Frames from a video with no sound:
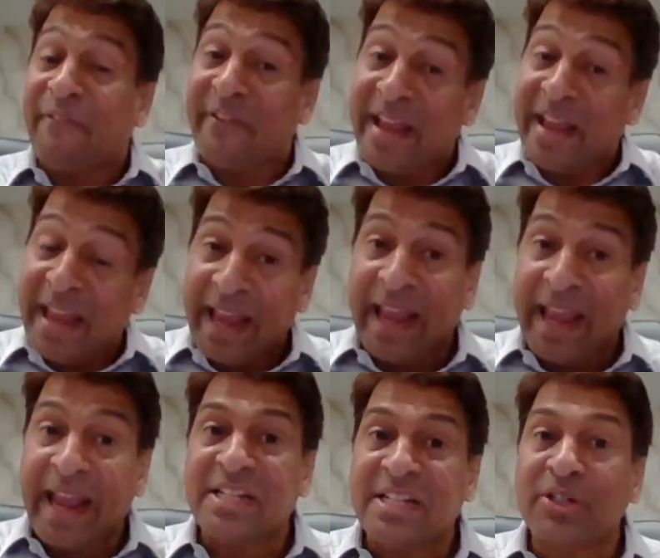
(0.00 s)
If
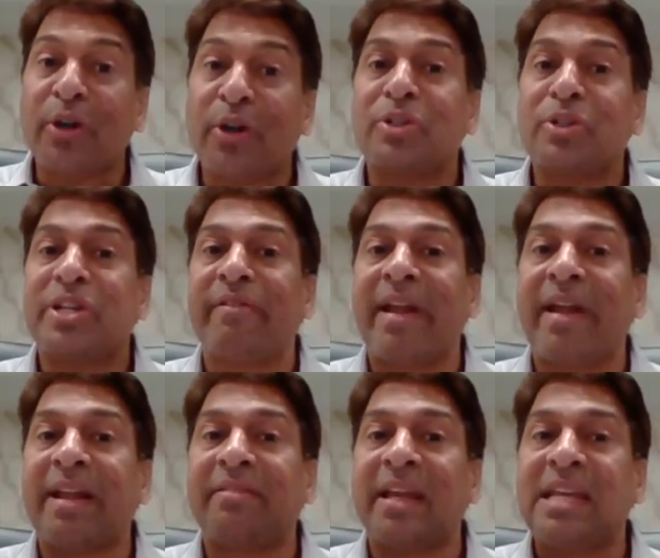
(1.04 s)
A is going to
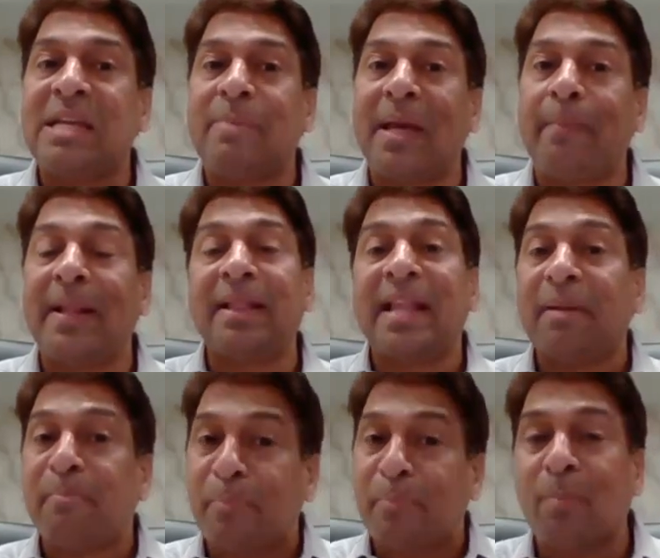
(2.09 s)
generate the eBay bill,
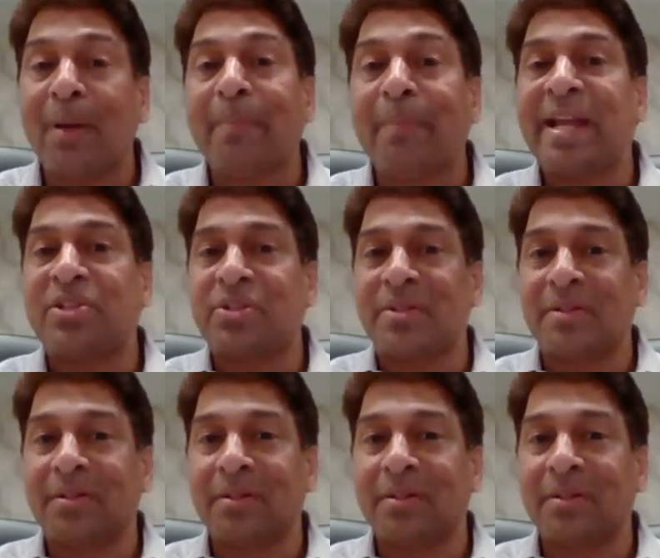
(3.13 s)
then problem is